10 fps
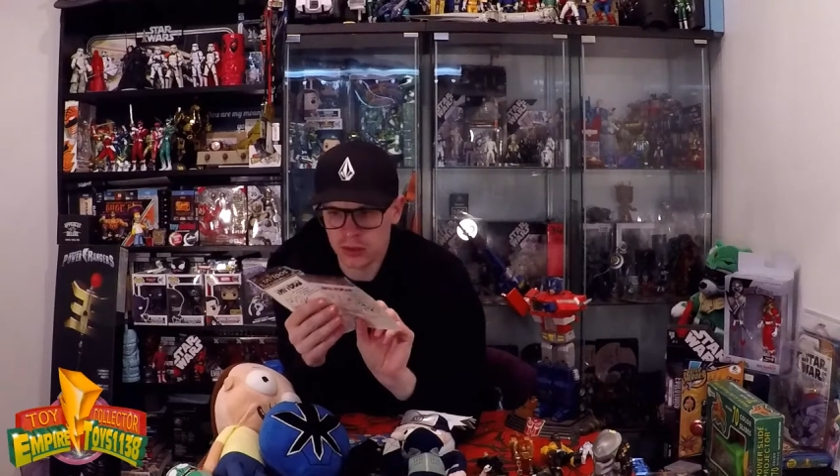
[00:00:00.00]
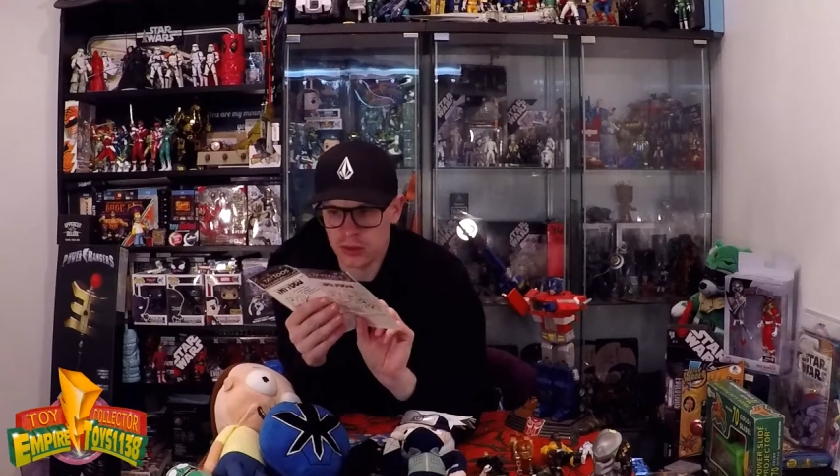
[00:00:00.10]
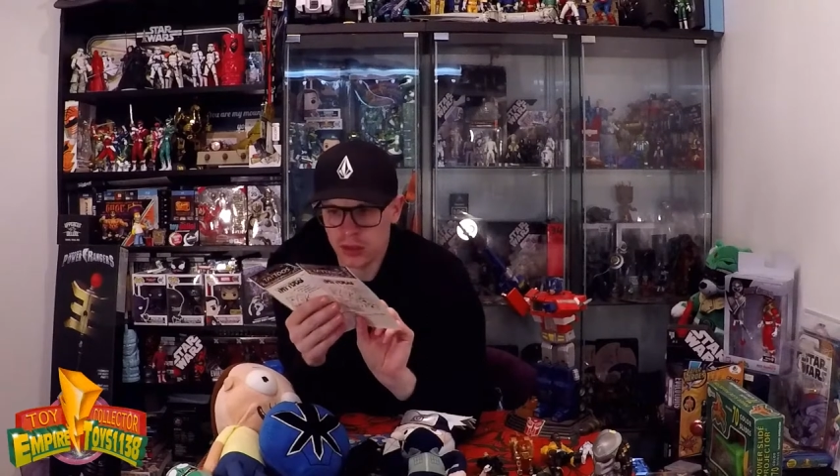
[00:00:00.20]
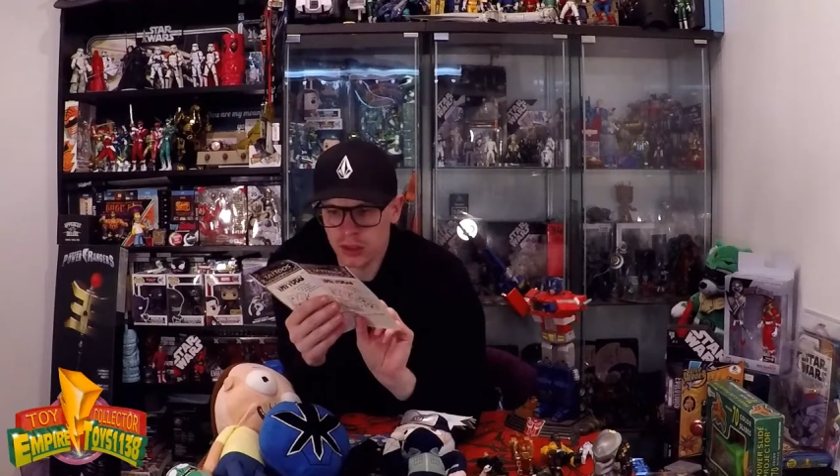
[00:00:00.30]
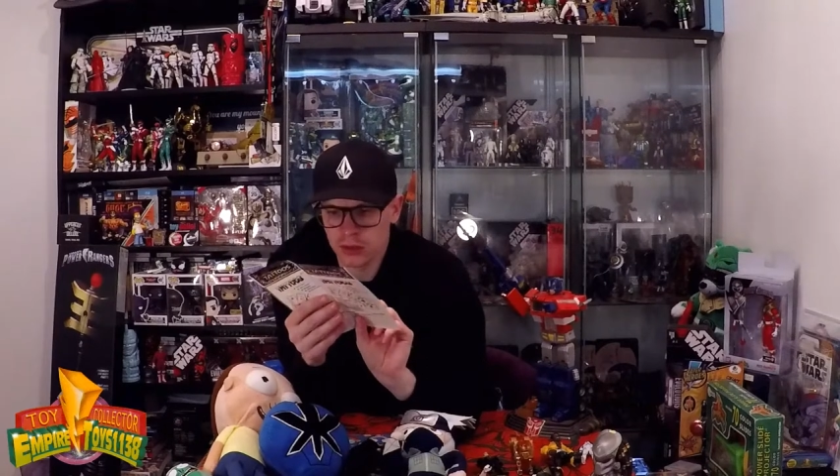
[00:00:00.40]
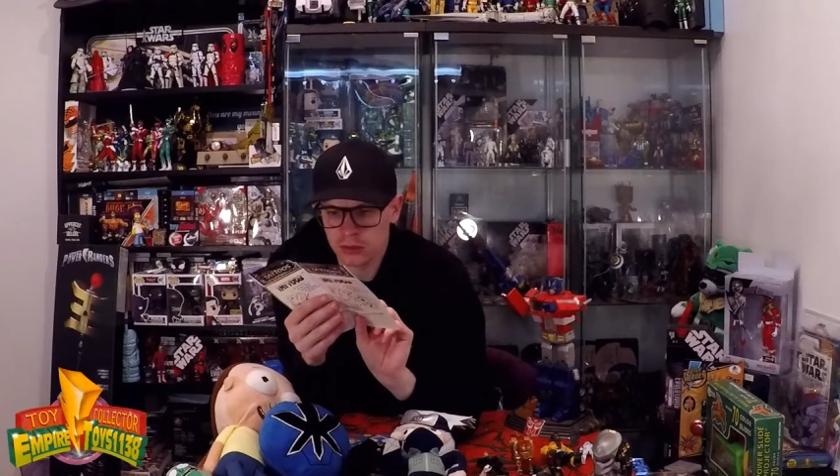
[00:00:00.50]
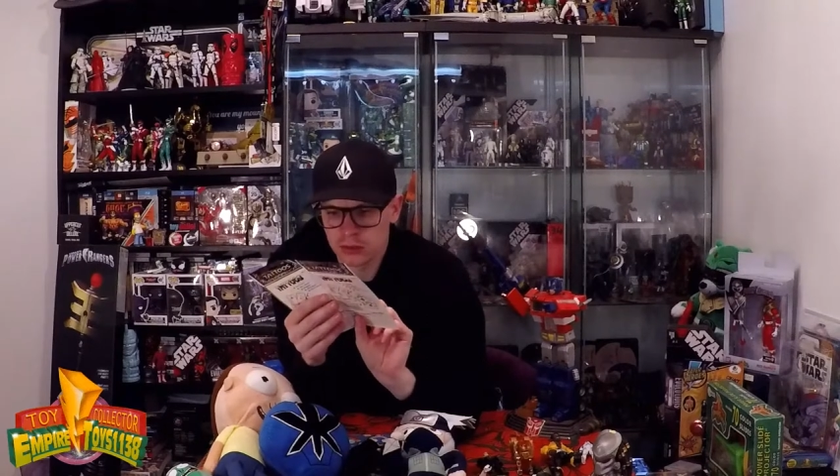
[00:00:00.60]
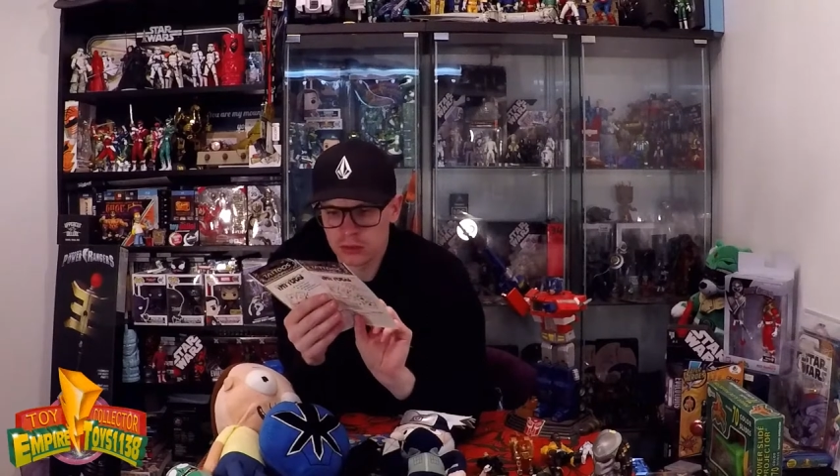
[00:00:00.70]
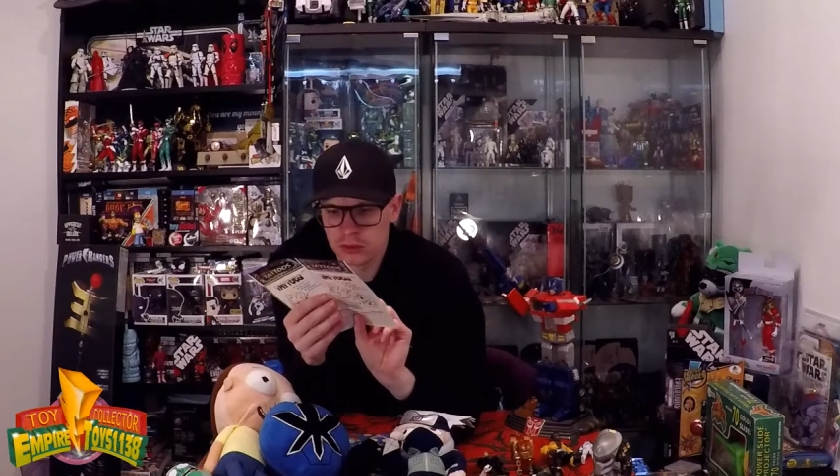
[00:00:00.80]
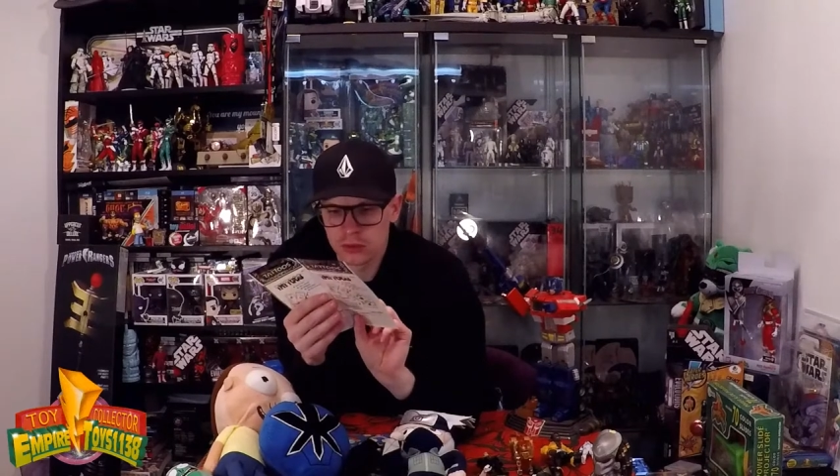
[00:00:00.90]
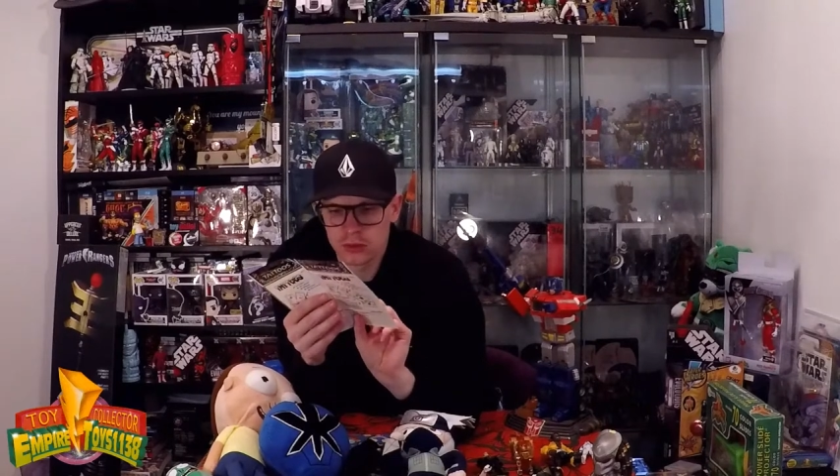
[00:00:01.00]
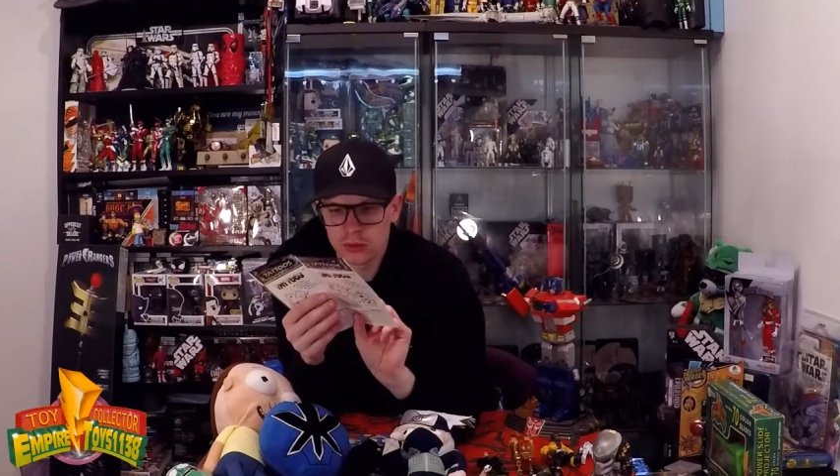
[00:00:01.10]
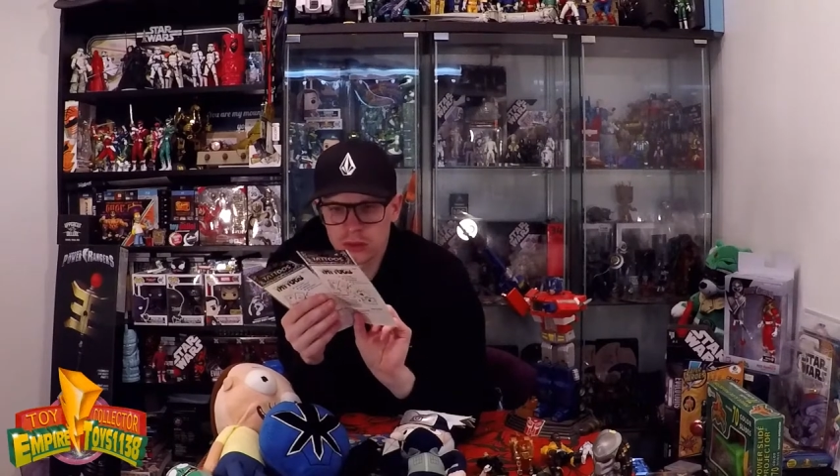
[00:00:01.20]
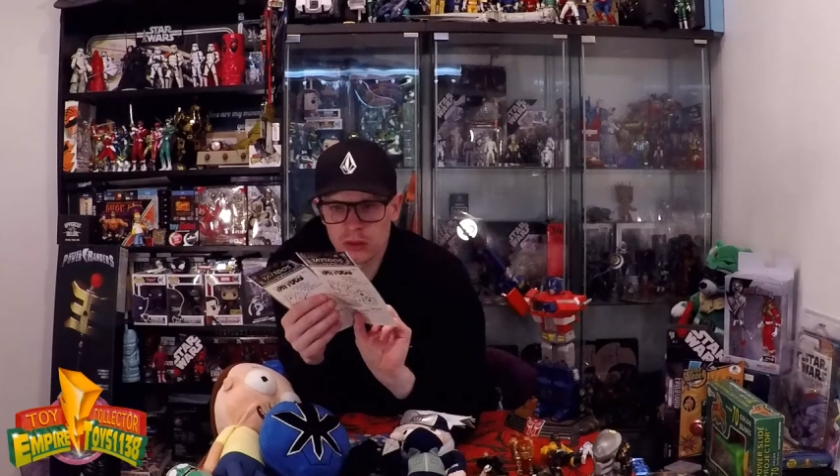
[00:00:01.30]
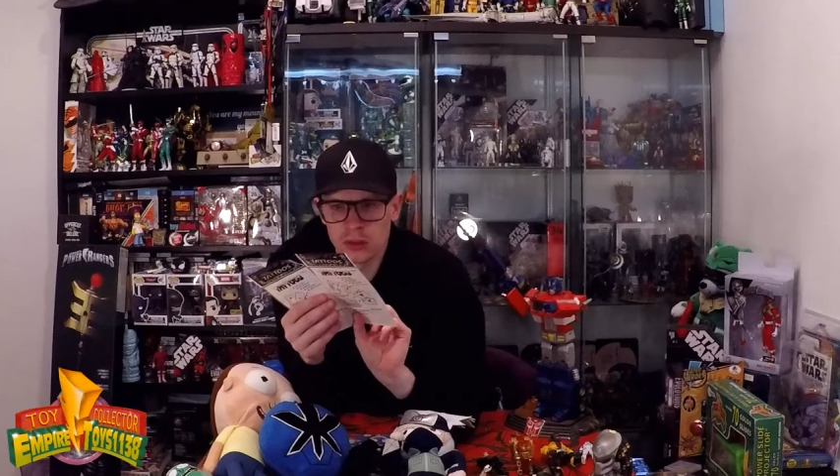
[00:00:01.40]
they're
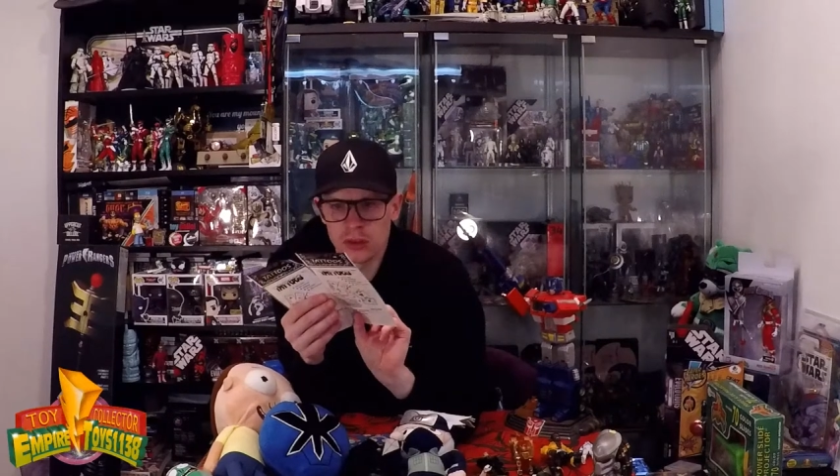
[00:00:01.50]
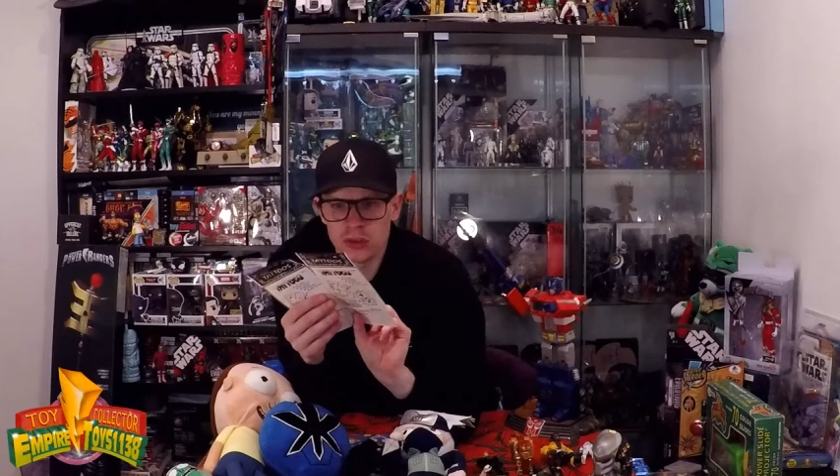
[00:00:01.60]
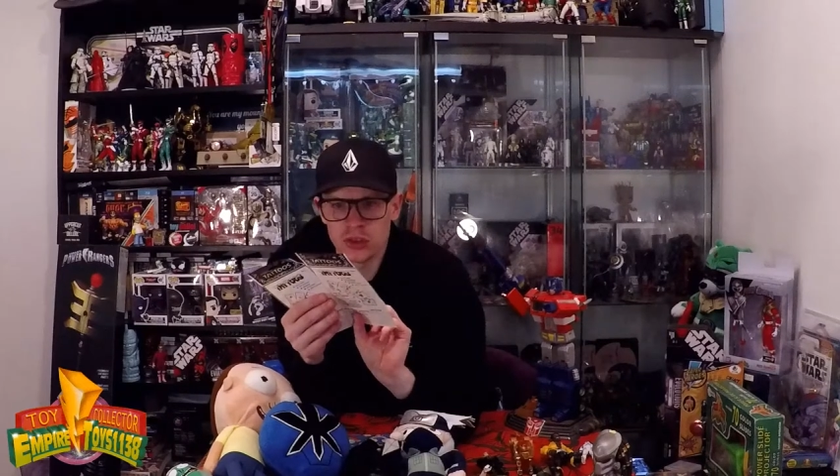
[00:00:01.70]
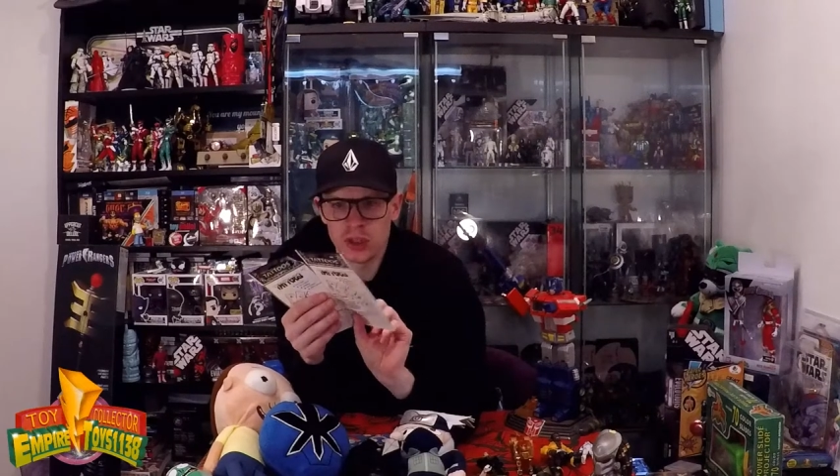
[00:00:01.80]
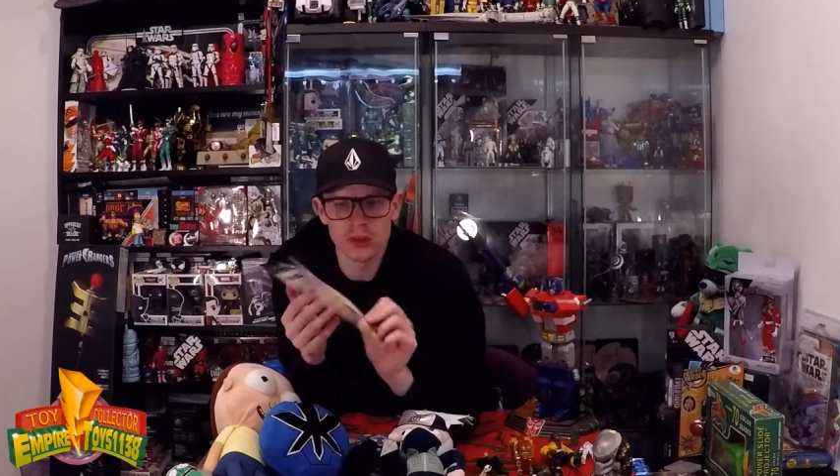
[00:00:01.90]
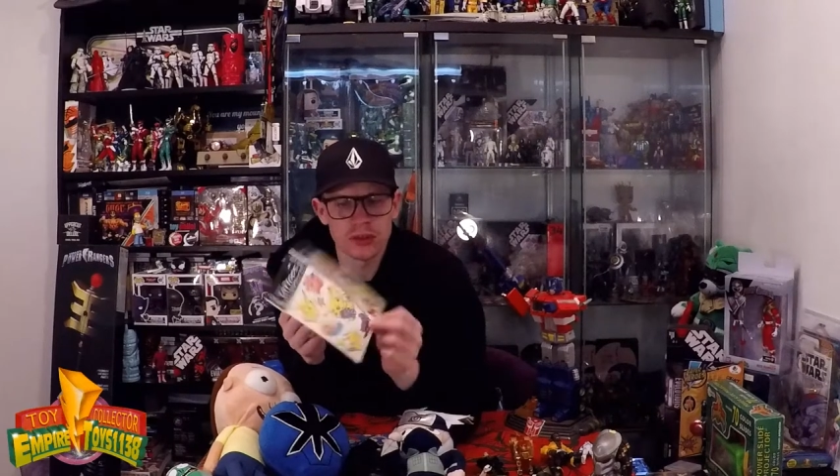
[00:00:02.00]
legit